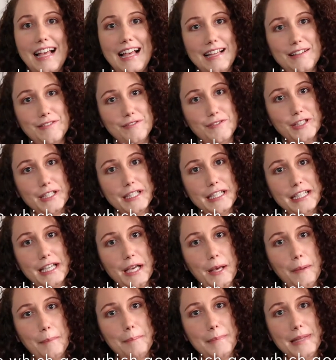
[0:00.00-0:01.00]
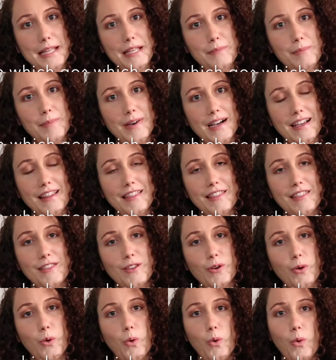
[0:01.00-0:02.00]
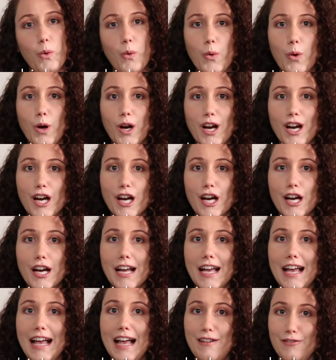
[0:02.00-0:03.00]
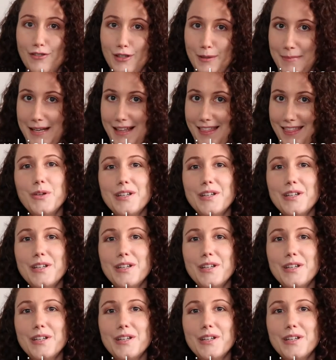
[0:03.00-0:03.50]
every mid-month, or every month.